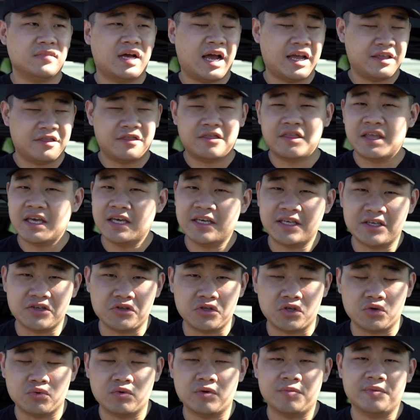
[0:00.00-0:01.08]
I think
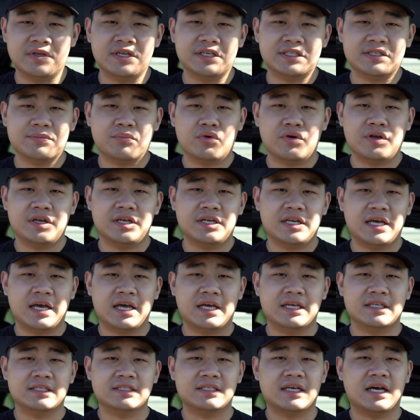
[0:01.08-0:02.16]
you will be disappointed,
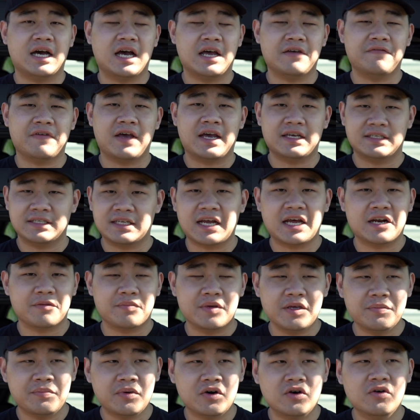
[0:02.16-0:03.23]
as I've asked a lot of
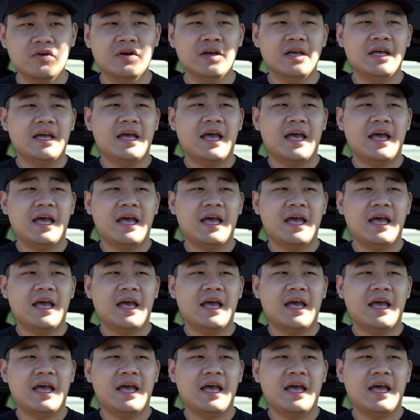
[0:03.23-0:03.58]
people,